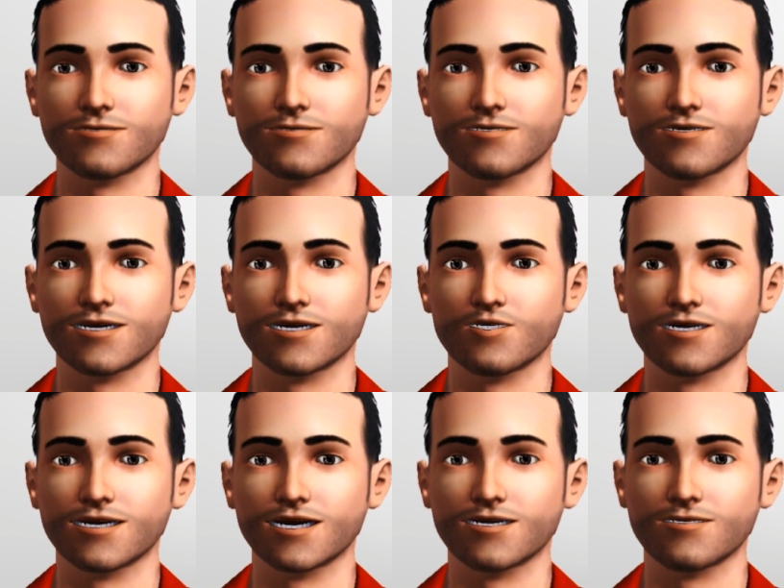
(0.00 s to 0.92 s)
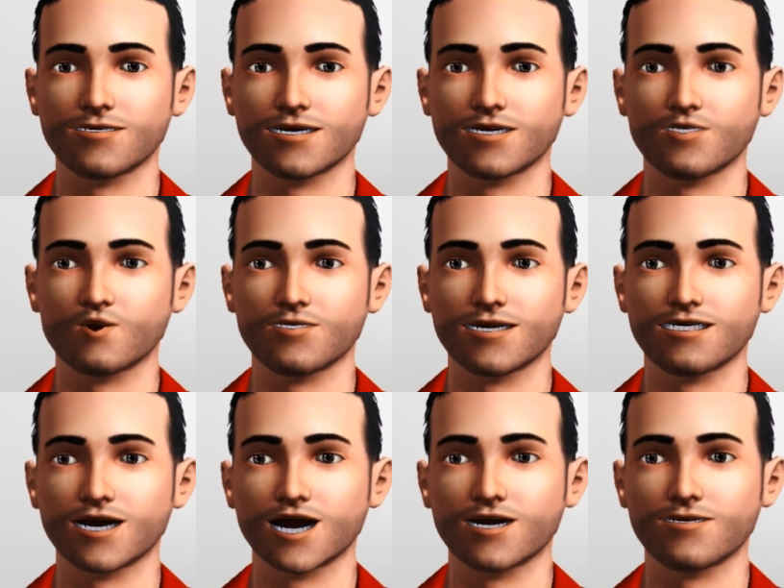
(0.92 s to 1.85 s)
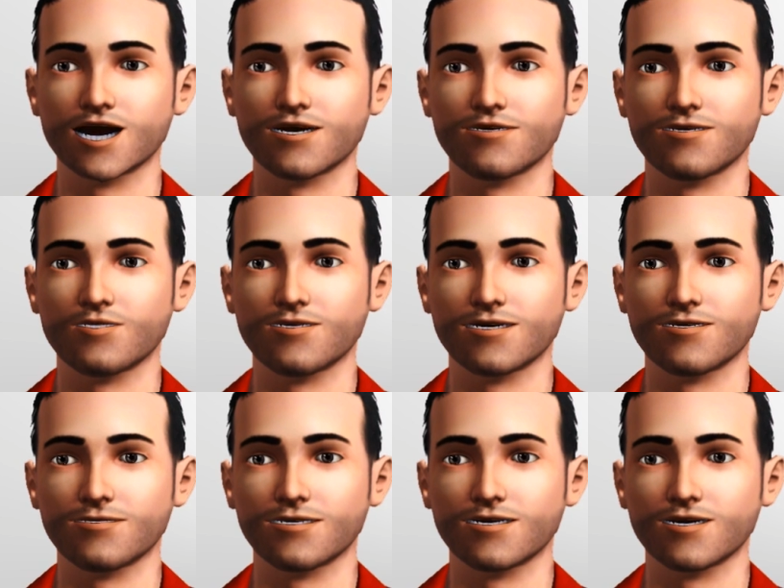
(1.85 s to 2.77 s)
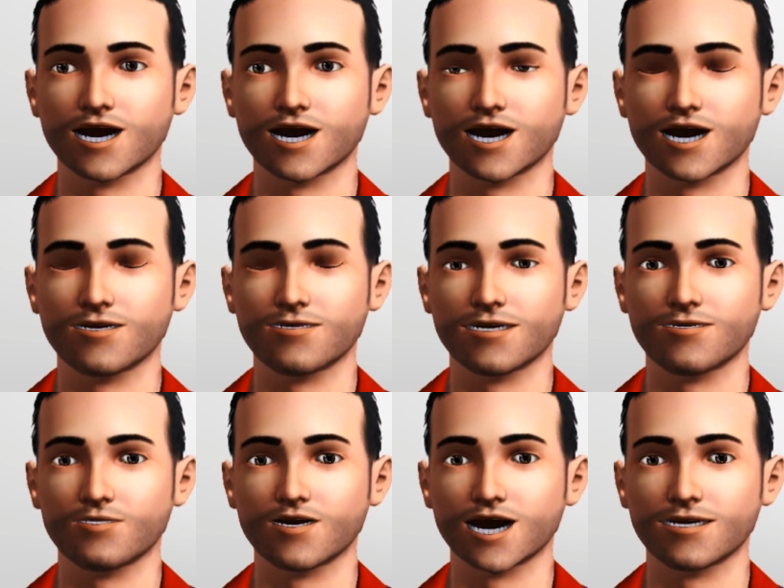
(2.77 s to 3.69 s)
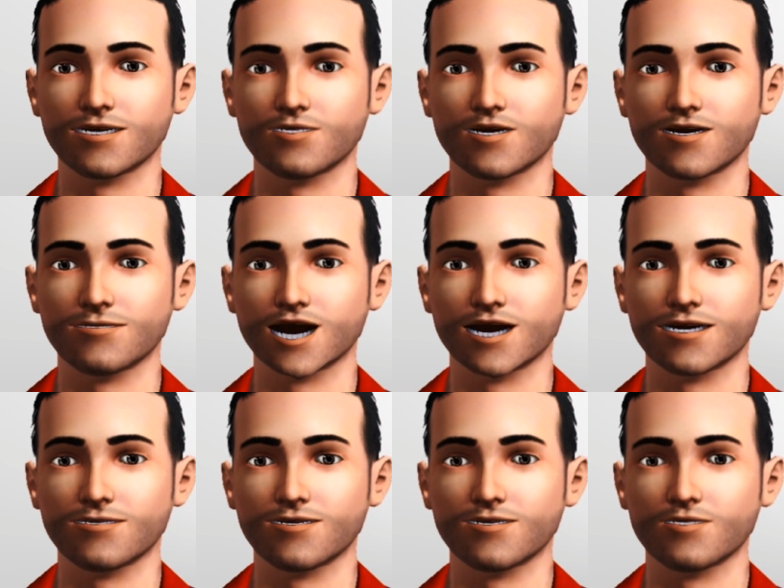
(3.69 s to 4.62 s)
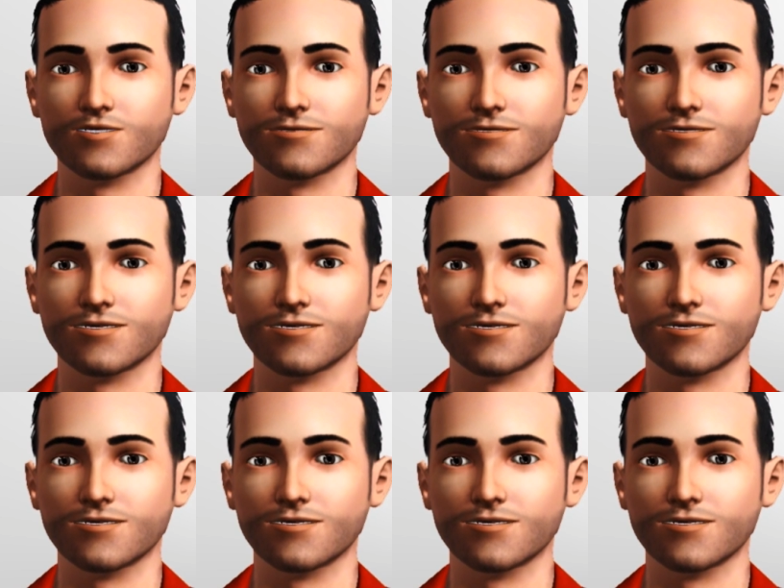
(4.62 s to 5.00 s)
Pictures just aren't enough. There's got to be a better way of showing people how to do it.